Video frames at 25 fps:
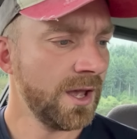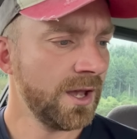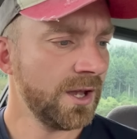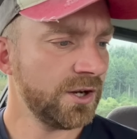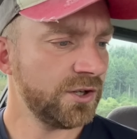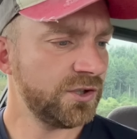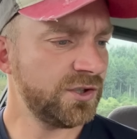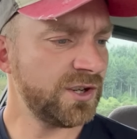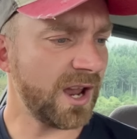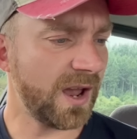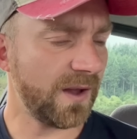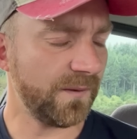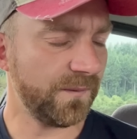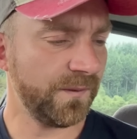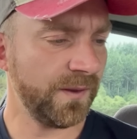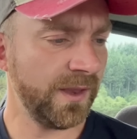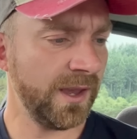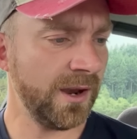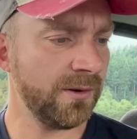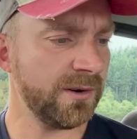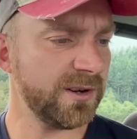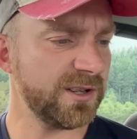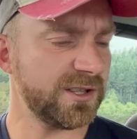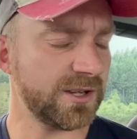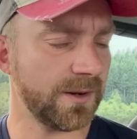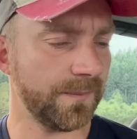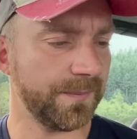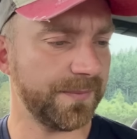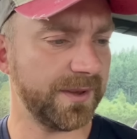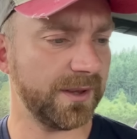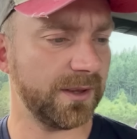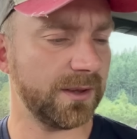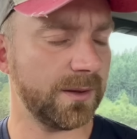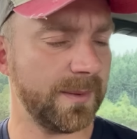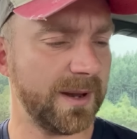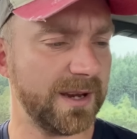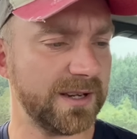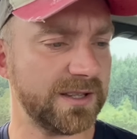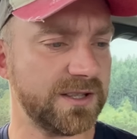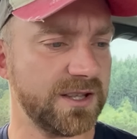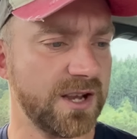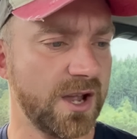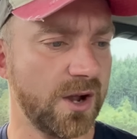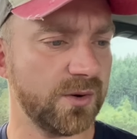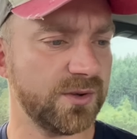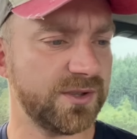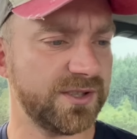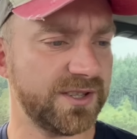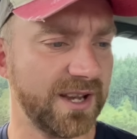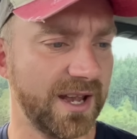Geoff, here is something that makes
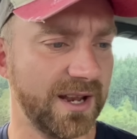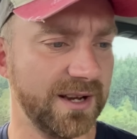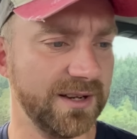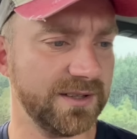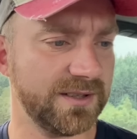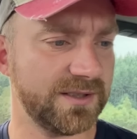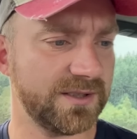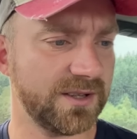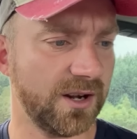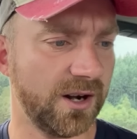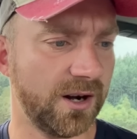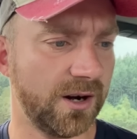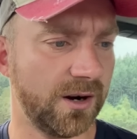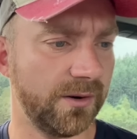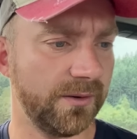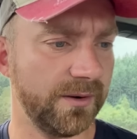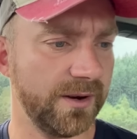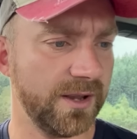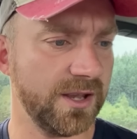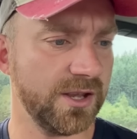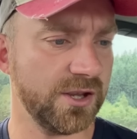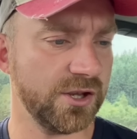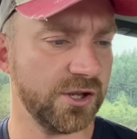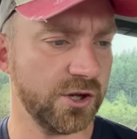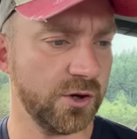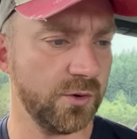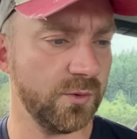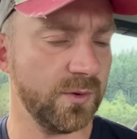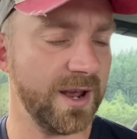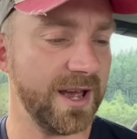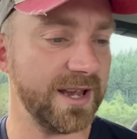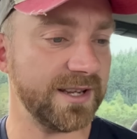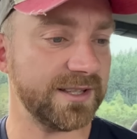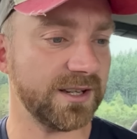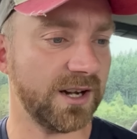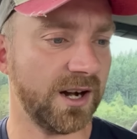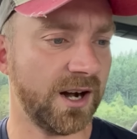no sense, Ari ULEZ.